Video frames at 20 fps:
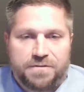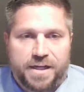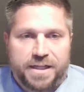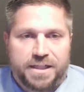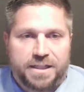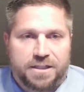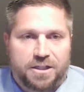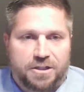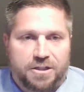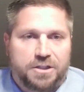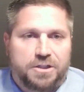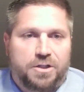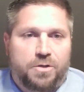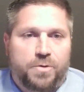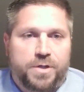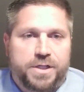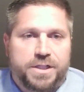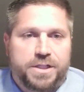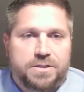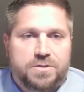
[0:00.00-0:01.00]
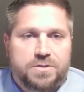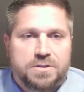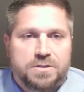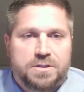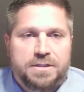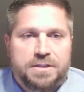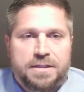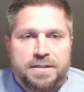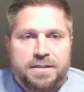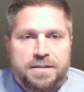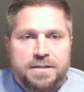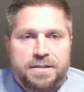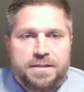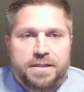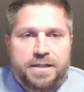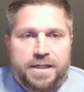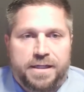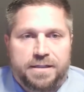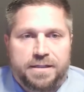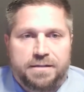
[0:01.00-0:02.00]
finding our little ones
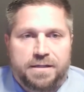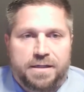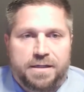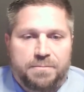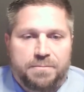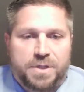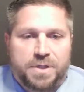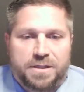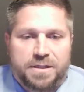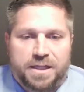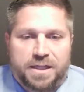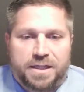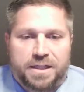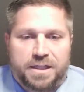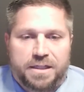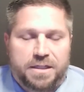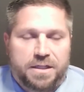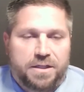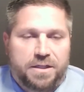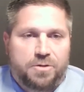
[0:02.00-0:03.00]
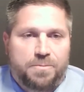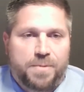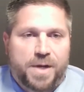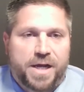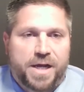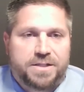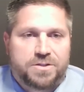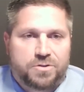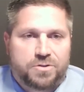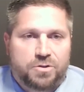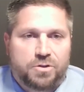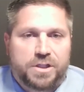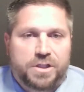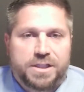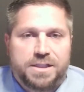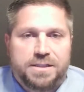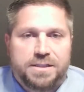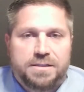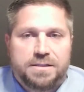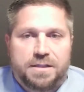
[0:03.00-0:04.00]
and getting into their minds
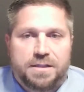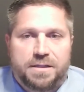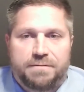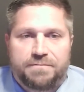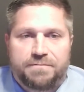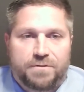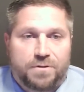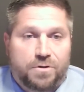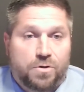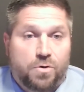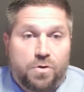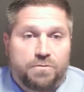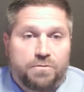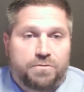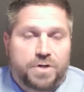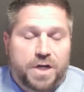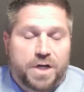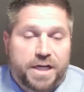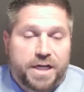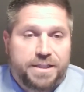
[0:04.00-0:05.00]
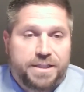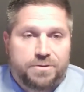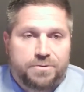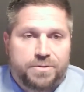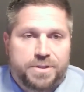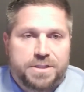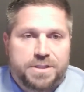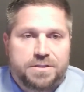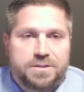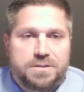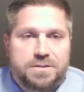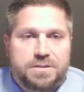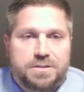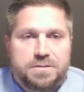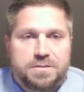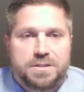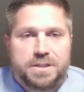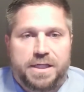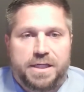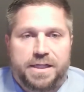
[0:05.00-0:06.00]
early for a whole variety of
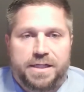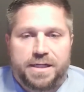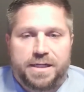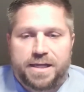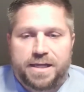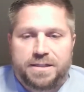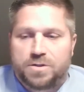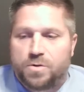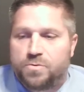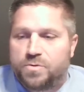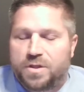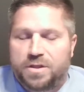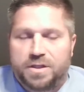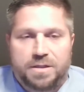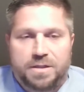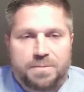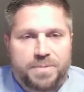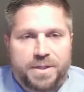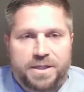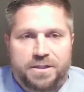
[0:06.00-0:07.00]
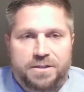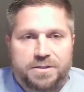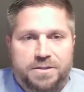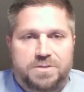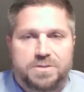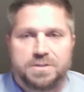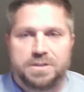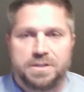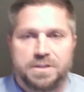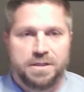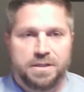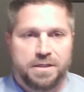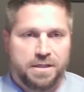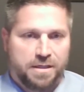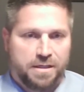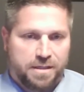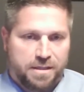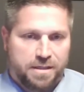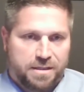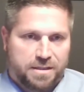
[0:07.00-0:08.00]
reasons. And I don't think parents
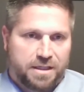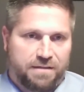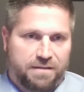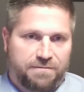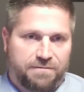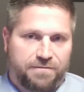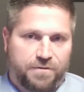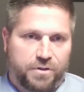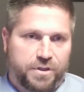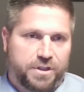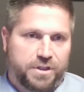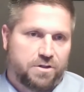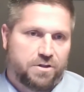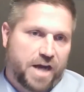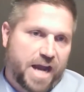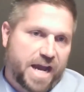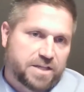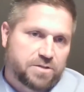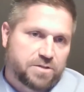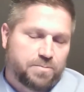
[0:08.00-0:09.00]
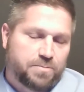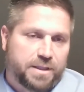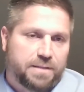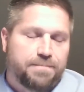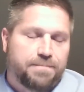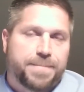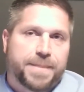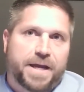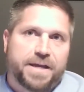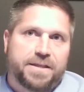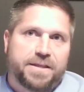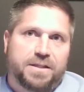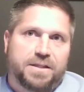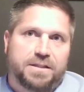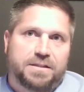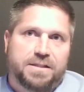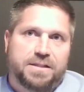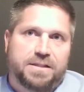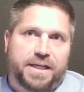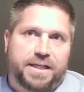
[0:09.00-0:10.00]
can fully grasp it. I
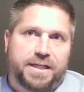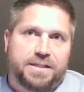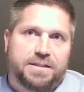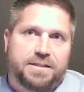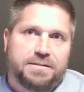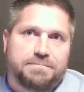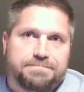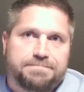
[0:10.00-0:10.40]
think that